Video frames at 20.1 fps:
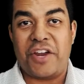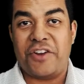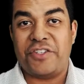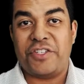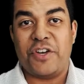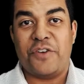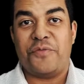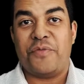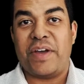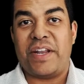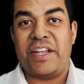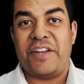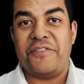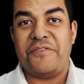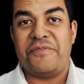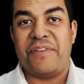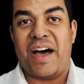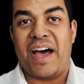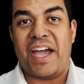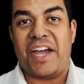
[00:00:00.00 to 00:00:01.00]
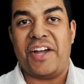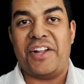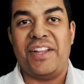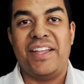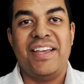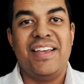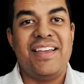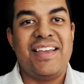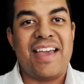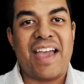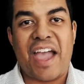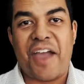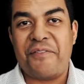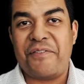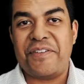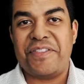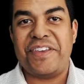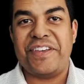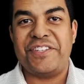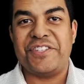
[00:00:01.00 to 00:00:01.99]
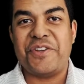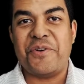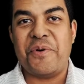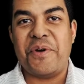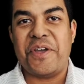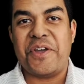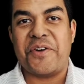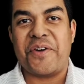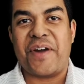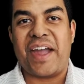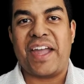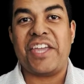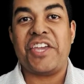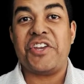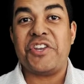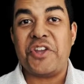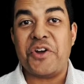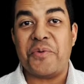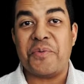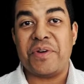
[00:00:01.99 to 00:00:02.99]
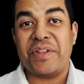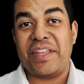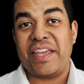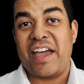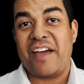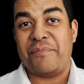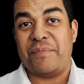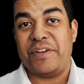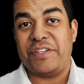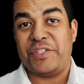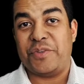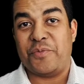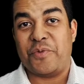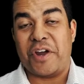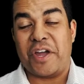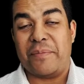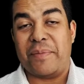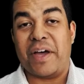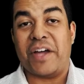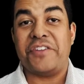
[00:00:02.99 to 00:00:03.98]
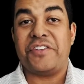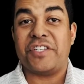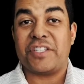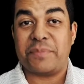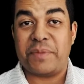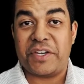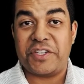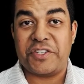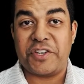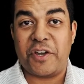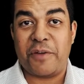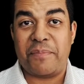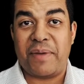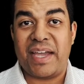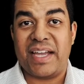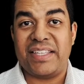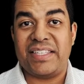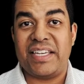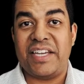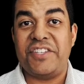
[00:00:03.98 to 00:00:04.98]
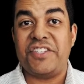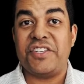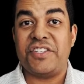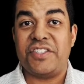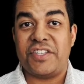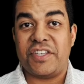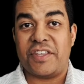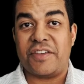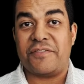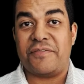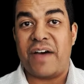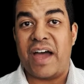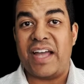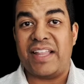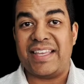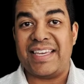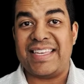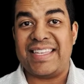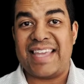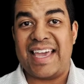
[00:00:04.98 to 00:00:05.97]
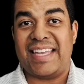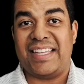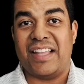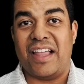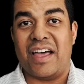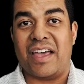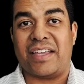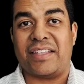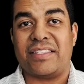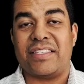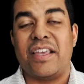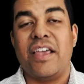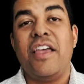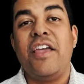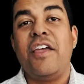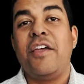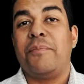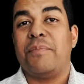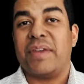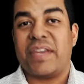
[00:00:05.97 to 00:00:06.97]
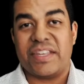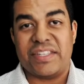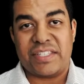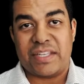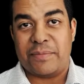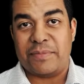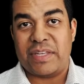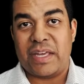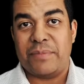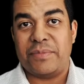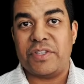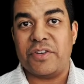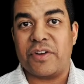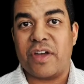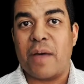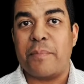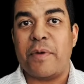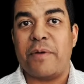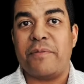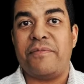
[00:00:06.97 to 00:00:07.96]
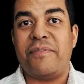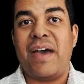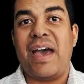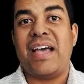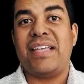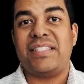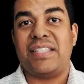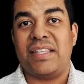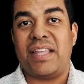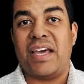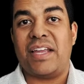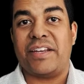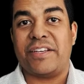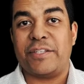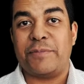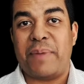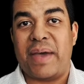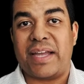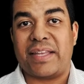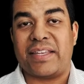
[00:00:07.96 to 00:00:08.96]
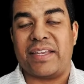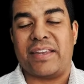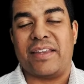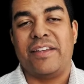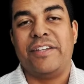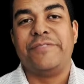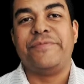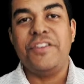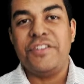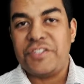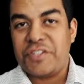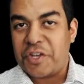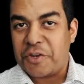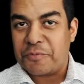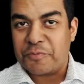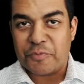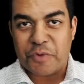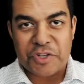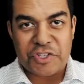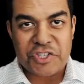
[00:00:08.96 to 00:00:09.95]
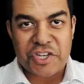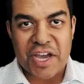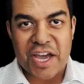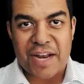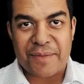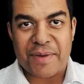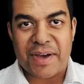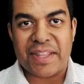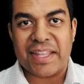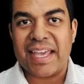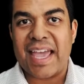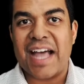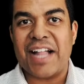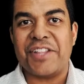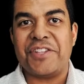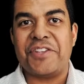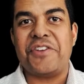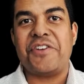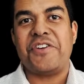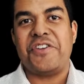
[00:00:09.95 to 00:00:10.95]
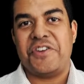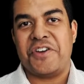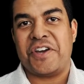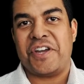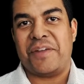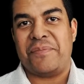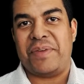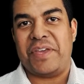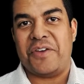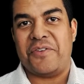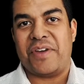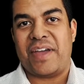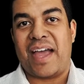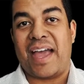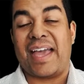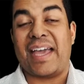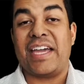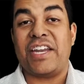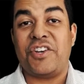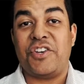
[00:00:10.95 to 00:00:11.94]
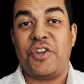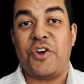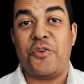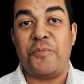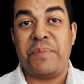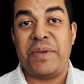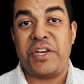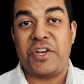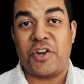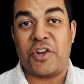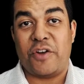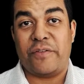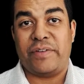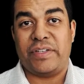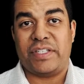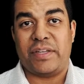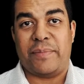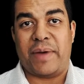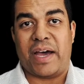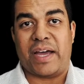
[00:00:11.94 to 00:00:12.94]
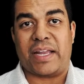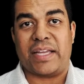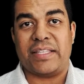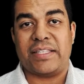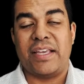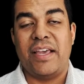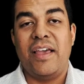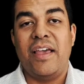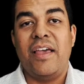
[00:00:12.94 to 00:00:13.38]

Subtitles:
yourself ready to file, everything's going great, you don't really have much to worry about. Just make sure you pay attention to the filing deadlines, because sometimes they'll come up fast and unexpected. So once you got them on the calendar, you're gonna be okay, and don't be nervous about it.